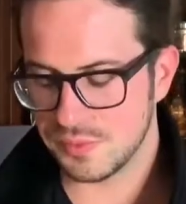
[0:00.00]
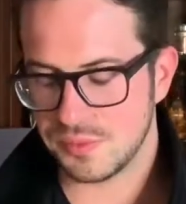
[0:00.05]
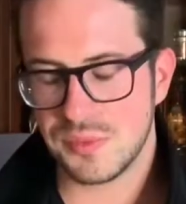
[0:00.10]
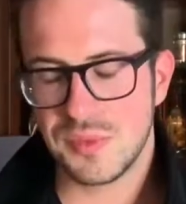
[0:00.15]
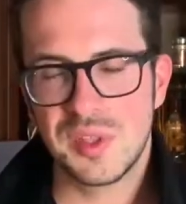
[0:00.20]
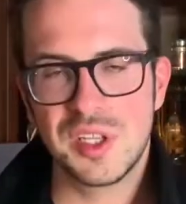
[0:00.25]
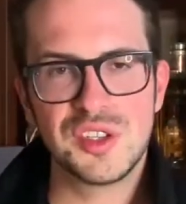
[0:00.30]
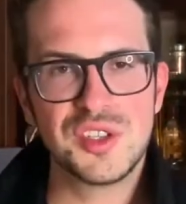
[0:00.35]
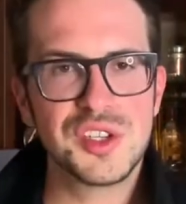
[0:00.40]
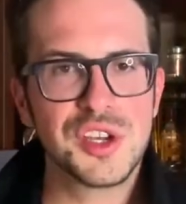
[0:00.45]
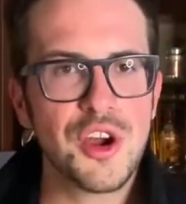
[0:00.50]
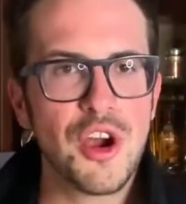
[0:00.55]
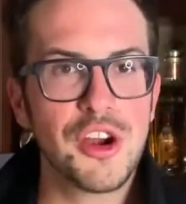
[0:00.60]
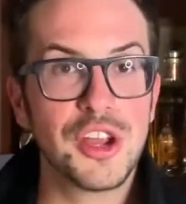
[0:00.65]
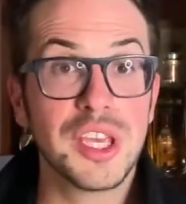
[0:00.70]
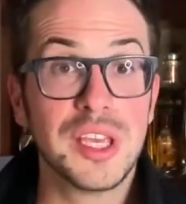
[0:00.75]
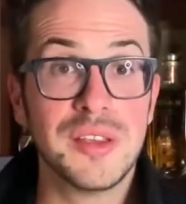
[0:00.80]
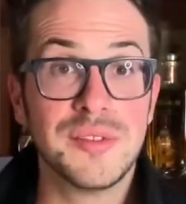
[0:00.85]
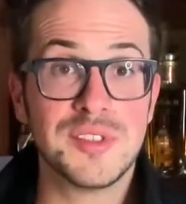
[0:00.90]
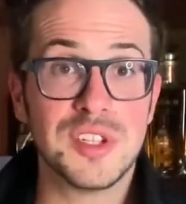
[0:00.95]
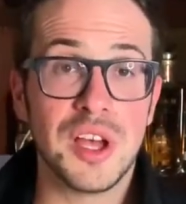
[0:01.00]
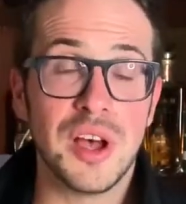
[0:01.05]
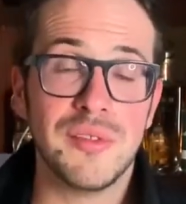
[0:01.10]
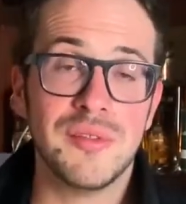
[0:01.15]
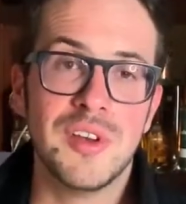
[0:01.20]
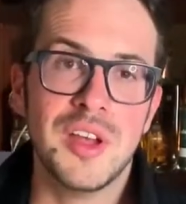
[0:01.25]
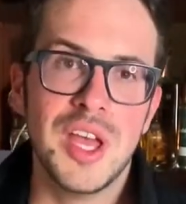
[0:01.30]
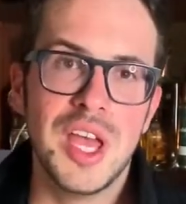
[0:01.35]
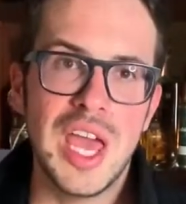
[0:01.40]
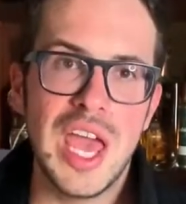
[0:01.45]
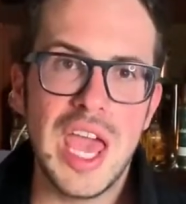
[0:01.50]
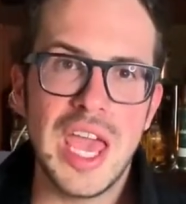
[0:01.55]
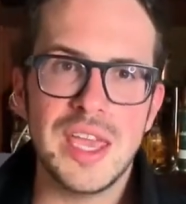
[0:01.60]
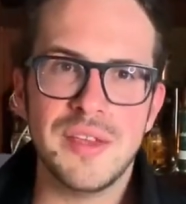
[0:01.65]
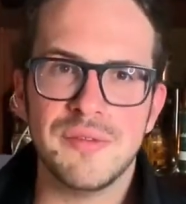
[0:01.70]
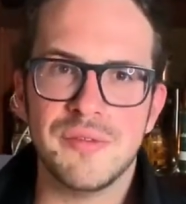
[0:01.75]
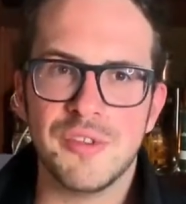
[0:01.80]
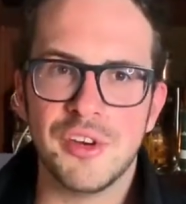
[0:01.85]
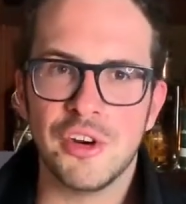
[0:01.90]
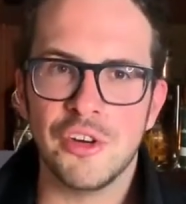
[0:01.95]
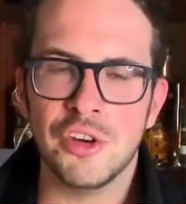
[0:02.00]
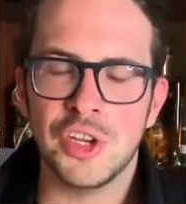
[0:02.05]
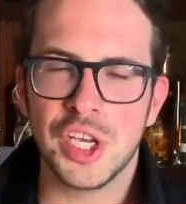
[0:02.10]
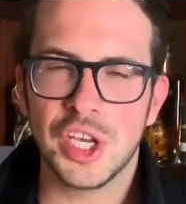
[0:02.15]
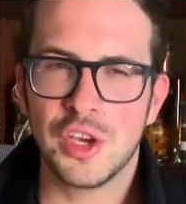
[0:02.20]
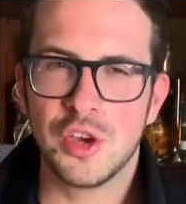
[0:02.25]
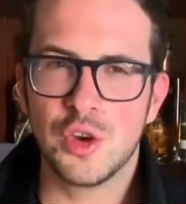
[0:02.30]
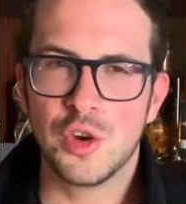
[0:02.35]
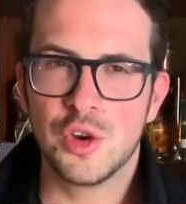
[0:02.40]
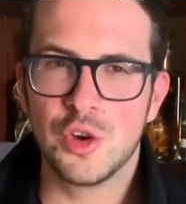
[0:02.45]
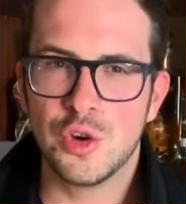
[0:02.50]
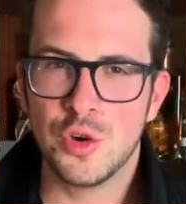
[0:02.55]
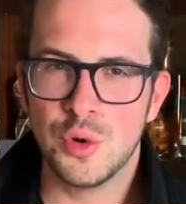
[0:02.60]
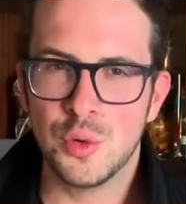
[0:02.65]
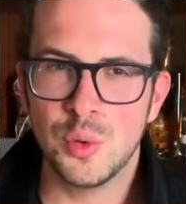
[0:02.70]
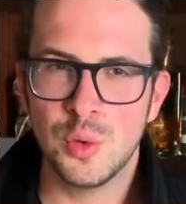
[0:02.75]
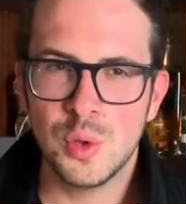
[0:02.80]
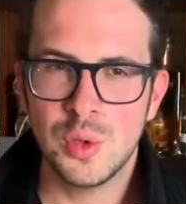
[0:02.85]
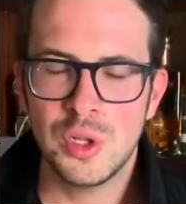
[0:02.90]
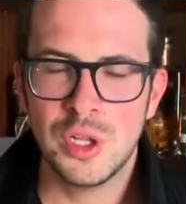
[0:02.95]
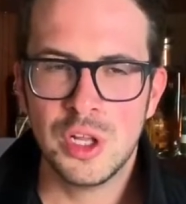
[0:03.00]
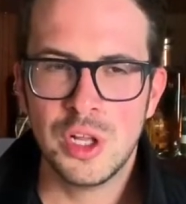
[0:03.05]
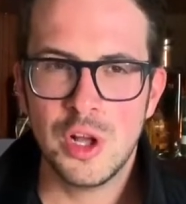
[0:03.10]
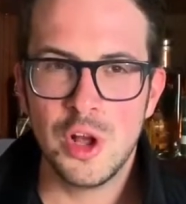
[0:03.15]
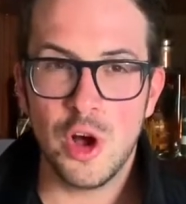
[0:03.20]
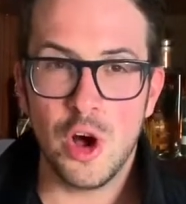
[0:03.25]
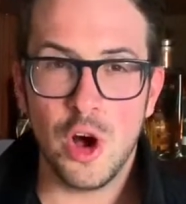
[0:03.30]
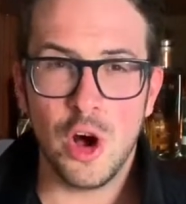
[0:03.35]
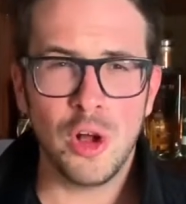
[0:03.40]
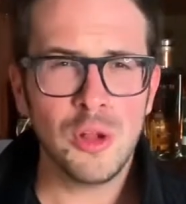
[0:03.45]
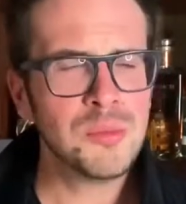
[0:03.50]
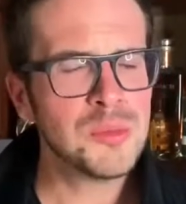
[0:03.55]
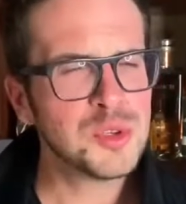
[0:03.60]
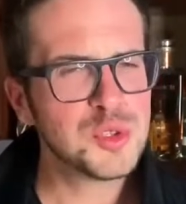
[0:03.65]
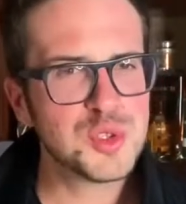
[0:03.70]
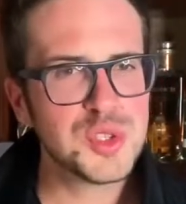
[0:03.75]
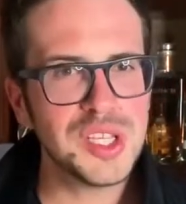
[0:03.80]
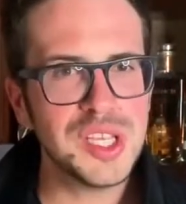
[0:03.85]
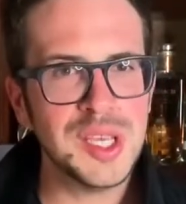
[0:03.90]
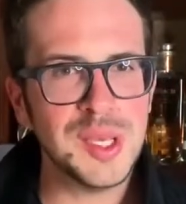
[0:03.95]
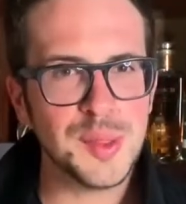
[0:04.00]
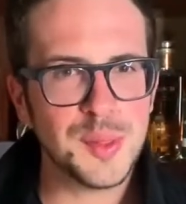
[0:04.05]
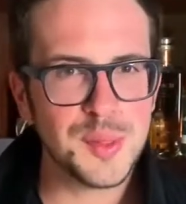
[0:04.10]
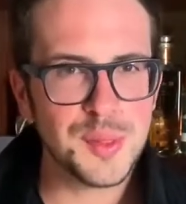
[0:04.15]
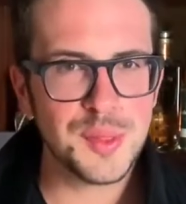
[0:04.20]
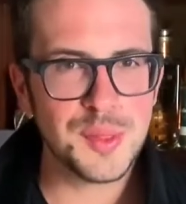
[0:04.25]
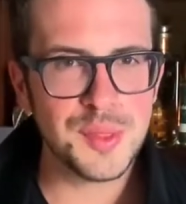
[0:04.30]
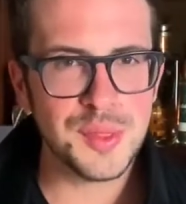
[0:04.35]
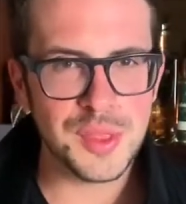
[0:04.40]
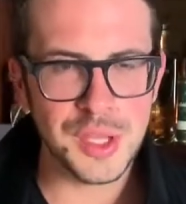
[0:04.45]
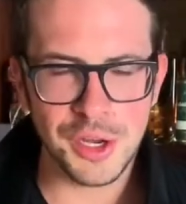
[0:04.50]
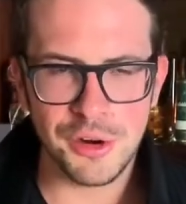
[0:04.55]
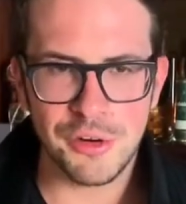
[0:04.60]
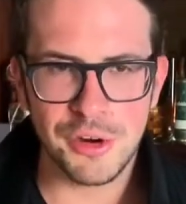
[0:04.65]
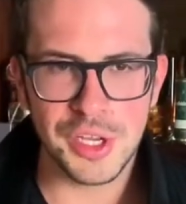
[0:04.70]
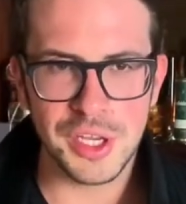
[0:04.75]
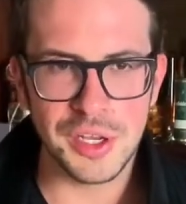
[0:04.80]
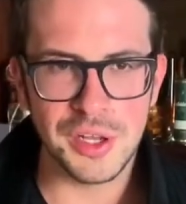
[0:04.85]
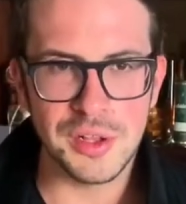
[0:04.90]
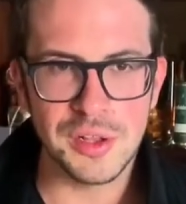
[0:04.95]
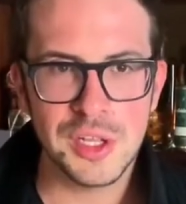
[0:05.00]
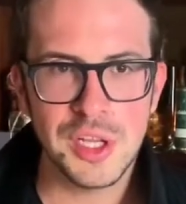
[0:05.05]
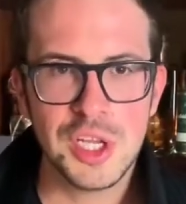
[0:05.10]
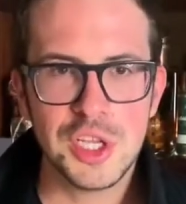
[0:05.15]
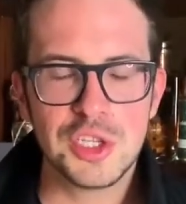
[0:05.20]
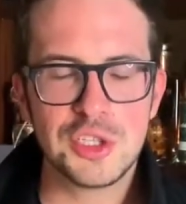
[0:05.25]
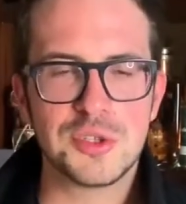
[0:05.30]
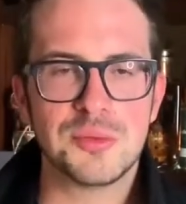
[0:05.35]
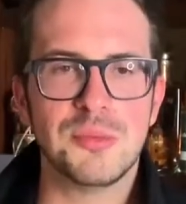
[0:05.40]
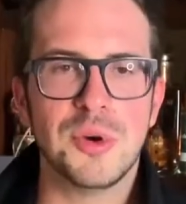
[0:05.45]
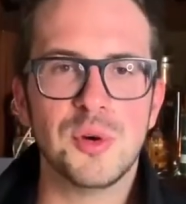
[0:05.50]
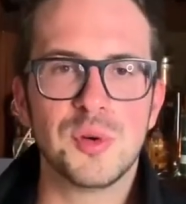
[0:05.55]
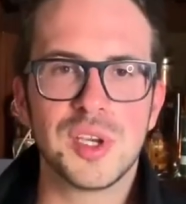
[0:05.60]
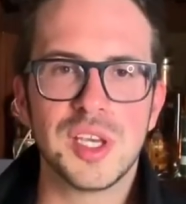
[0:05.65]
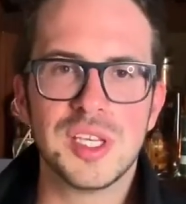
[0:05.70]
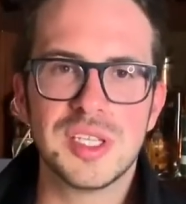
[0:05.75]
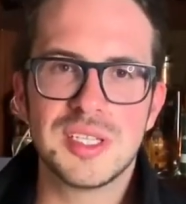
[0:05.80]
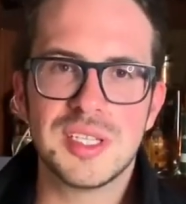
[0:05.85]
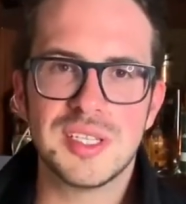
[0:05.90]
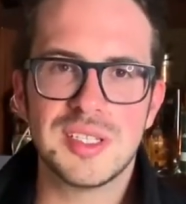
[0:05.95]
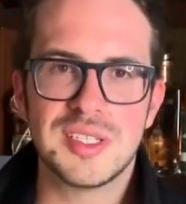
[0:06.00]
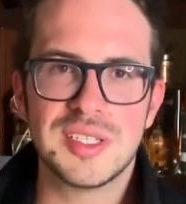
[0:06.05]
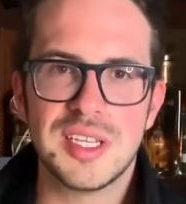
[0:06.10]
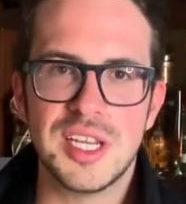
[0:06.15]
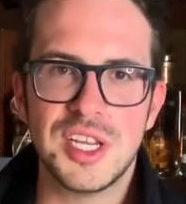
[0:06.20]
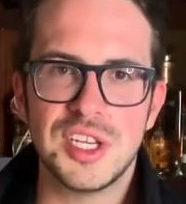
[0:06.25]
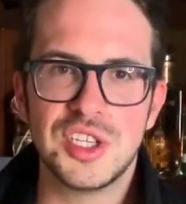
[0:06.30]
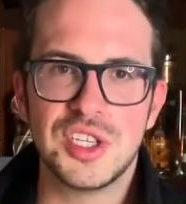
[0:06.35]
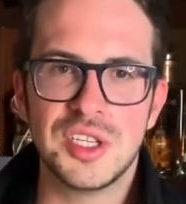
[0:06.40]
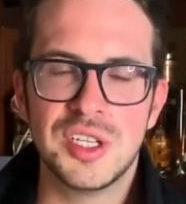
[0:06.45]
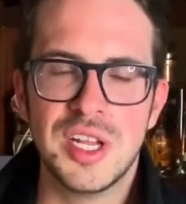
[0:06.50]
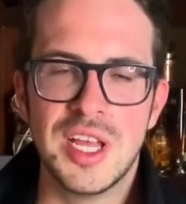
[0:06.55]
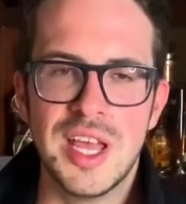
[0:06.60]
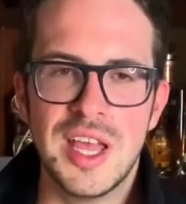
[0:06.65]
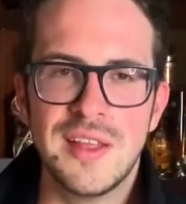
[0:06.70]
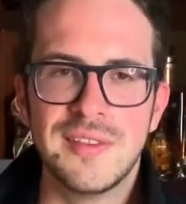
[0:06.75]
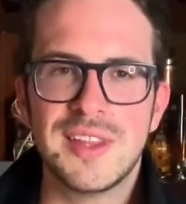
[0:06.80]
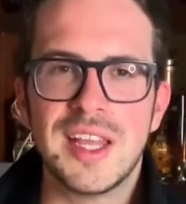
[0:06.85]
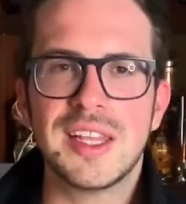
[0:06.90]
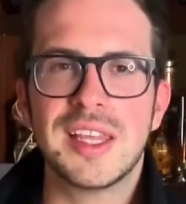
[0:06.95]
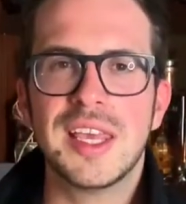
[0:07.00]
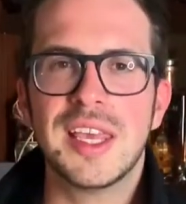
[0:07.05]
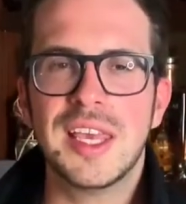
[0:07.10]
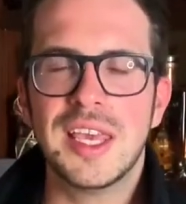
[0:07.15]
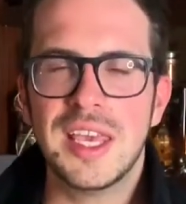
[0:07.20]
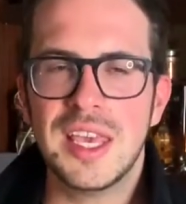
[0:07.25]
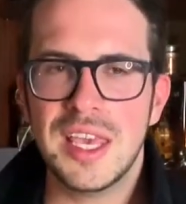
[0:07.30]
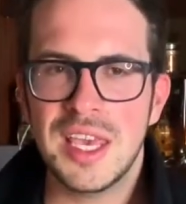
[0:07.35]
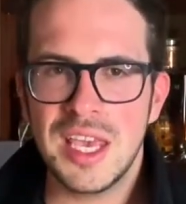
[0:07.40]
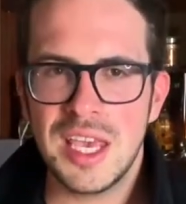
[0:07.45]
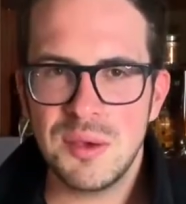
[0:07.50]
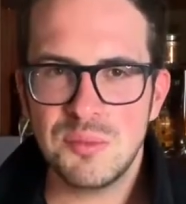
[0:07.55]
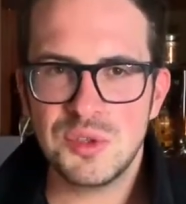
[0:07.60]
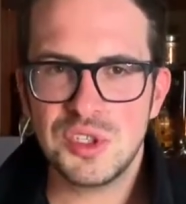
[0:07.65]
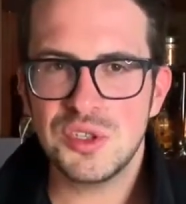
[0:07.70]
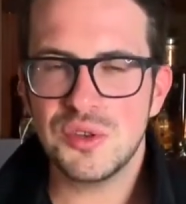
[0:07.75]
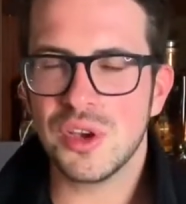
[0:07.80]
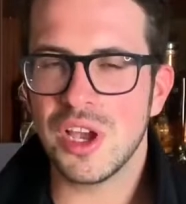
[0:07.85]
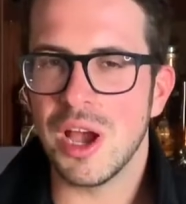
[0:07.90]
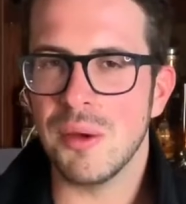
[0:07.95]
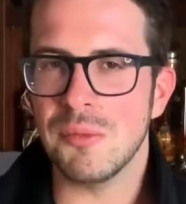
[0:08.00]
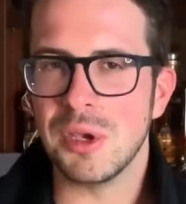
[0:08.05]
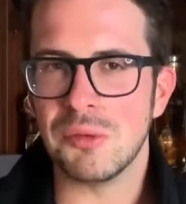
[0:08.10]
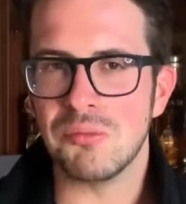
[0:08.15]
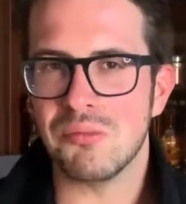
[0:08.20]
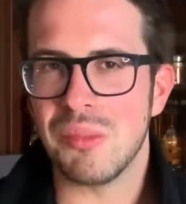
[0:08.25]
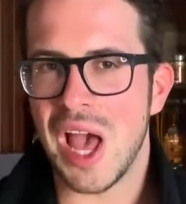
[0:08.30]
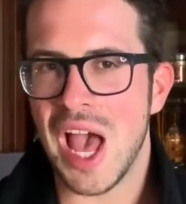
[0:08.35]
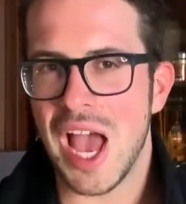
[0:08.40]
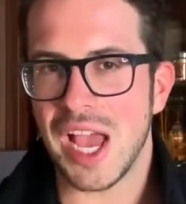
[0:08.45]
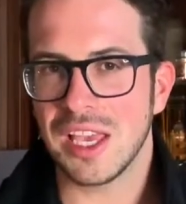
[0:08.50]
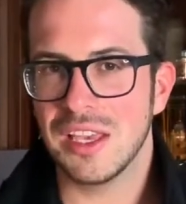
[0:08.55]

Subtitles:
The cigar gives off a very cool, almost ethereal smoking sensation that keeps you coming back.